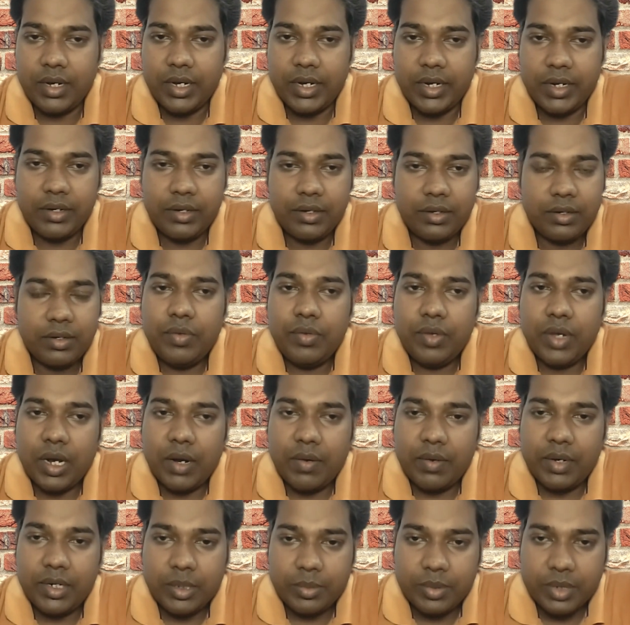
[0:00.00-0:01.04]
And if you
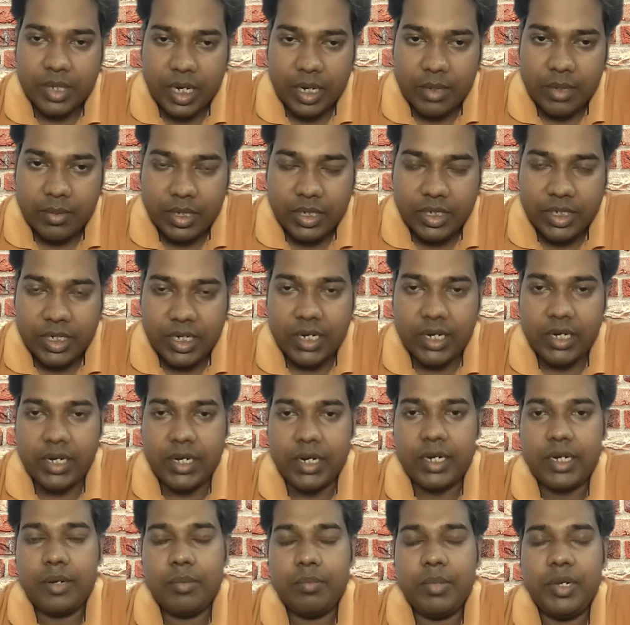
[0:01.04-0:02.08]
haven't subscribed the channel
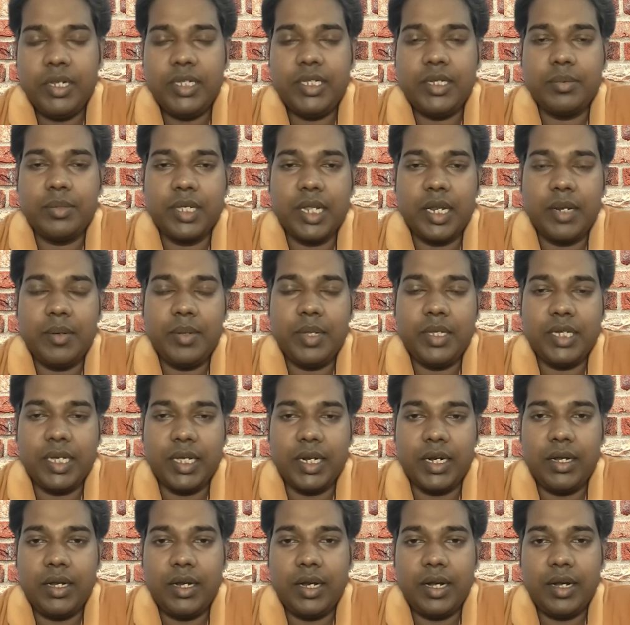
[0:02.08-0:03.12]
yet, please subscribe the
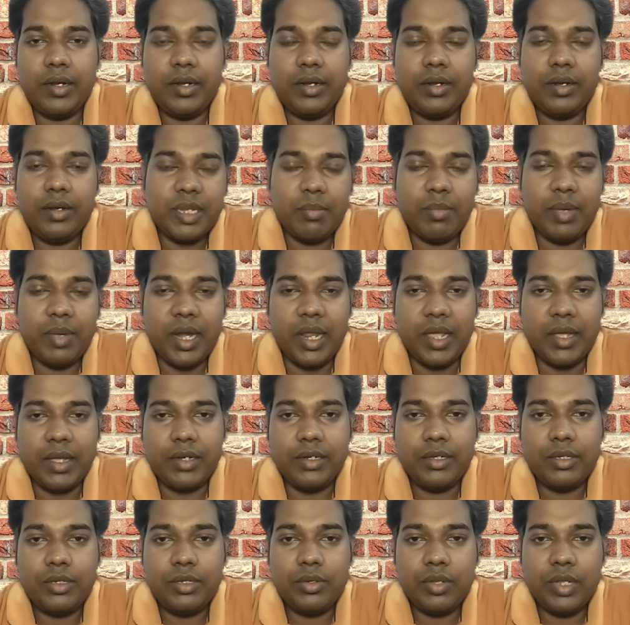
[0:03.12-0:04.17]
channel and press the bell
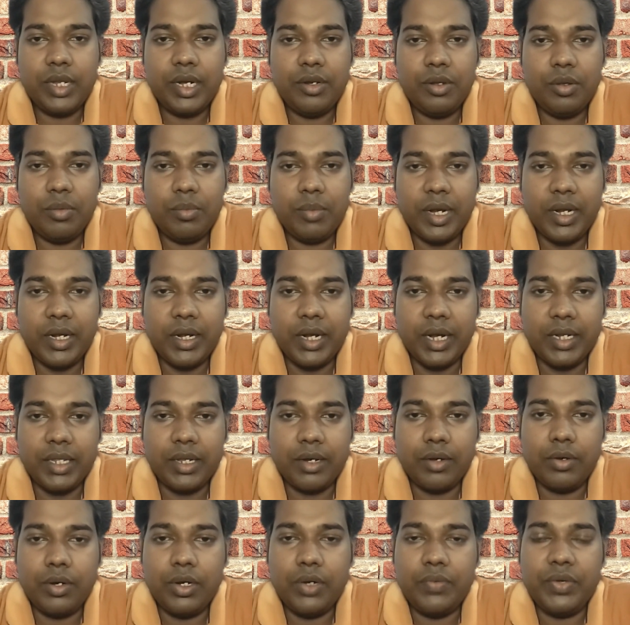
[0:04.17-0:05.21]
icon so that you might get
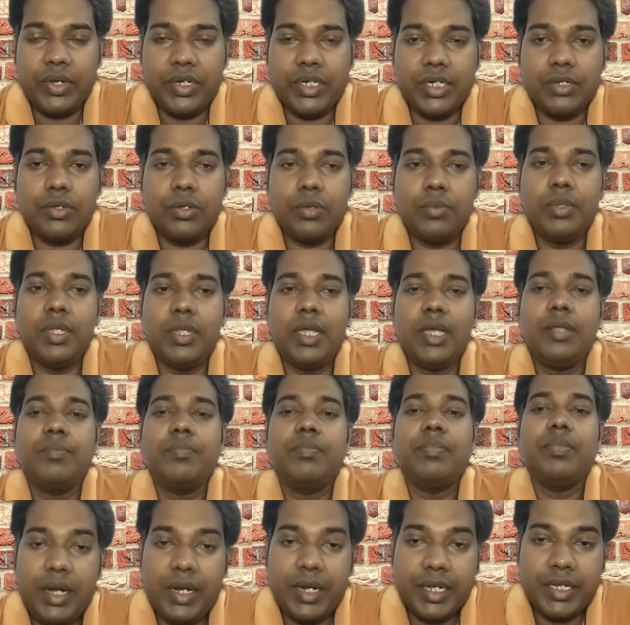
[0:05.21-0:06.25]
the notifications of the
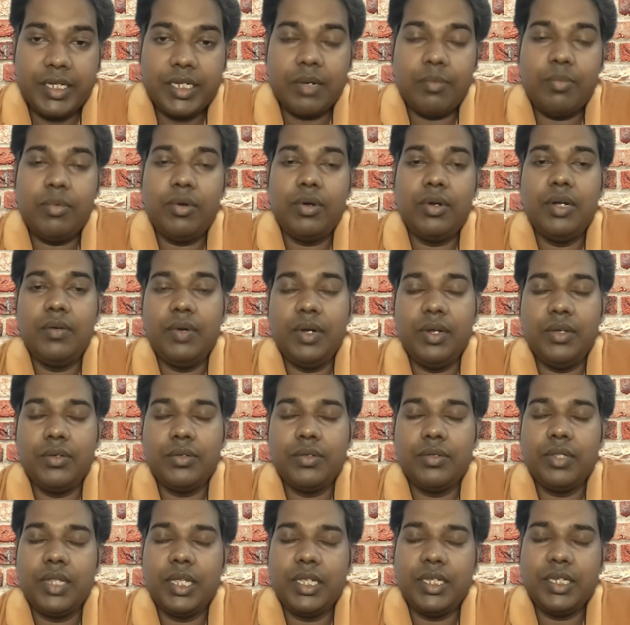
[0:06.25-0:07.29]
latest uploaded videos
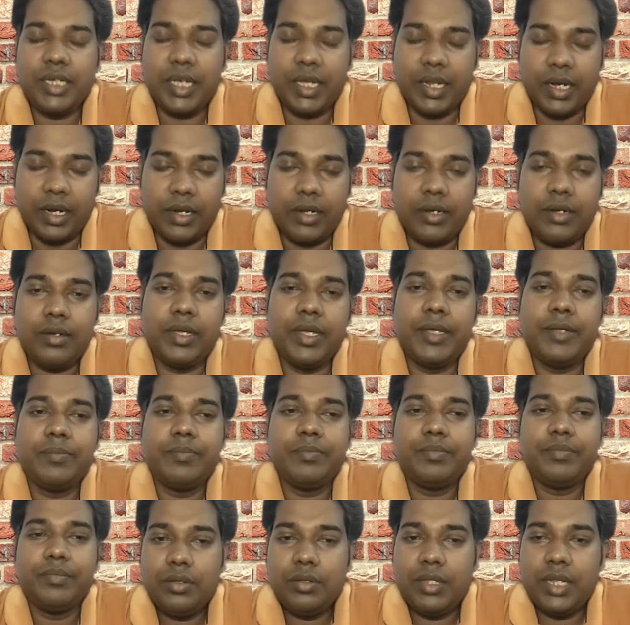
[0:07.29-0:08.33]
on the channel. Okay,
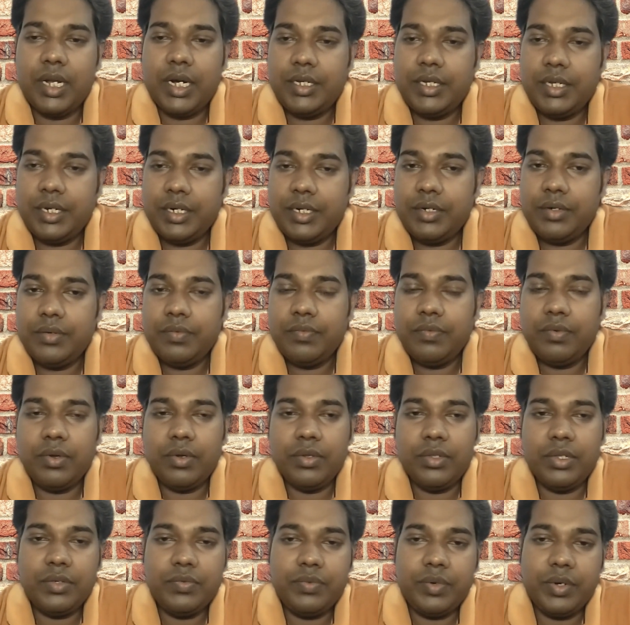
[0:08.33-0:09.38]
so that's it for
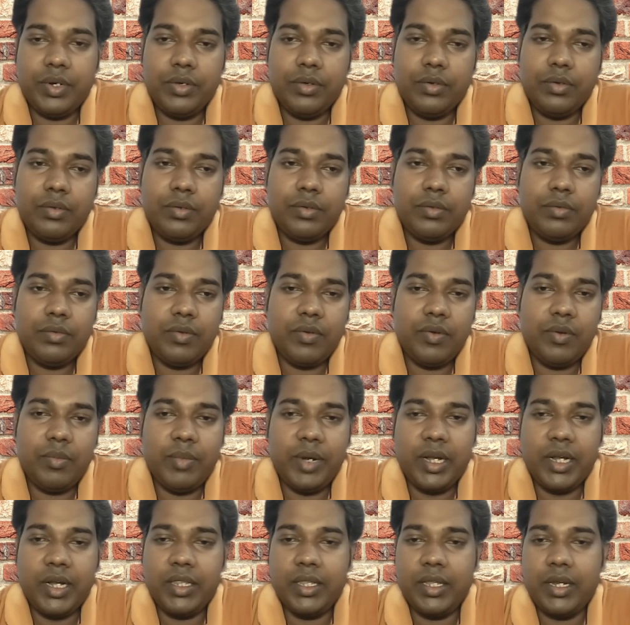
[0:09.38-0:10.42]
this video. We will
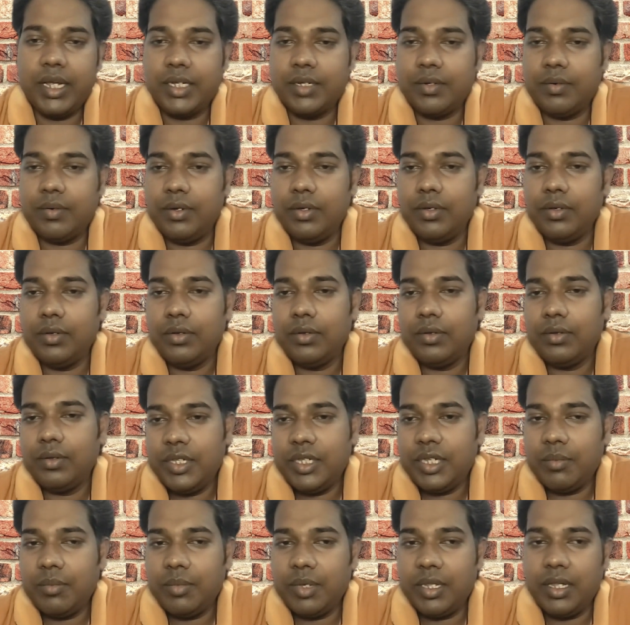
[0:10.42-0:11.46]
meet in the next video with
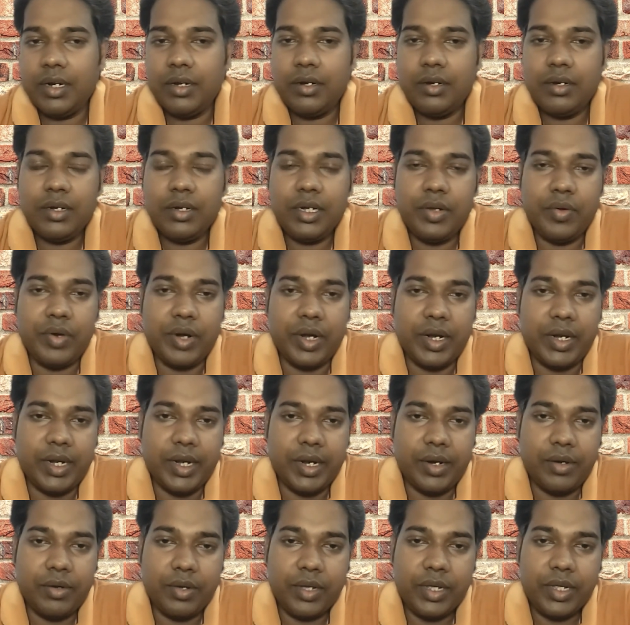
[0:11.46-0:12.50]
some other new
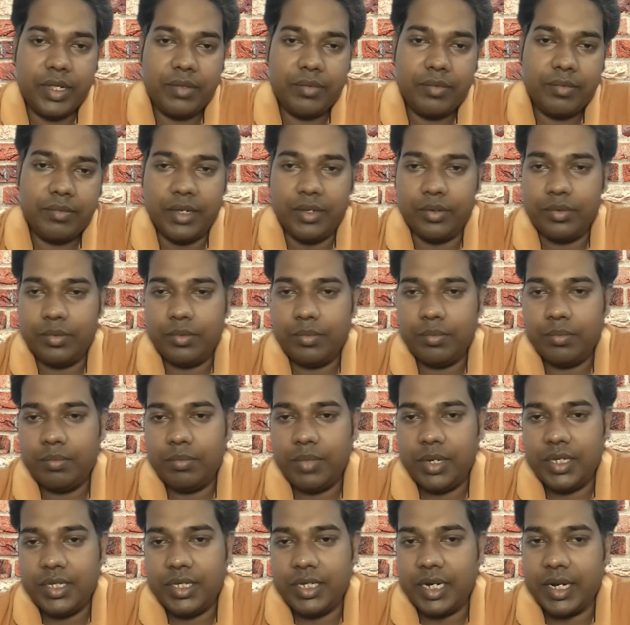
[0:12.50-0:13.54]
content. Okay, thank you.
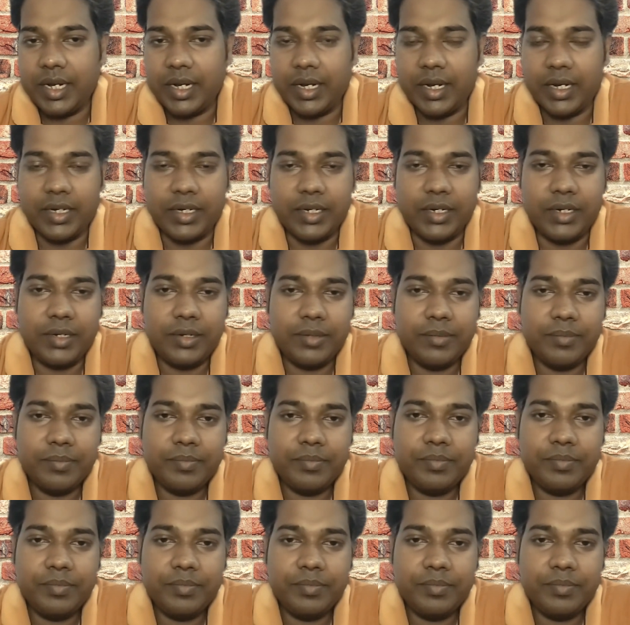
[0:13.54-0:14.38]
Please stay connected.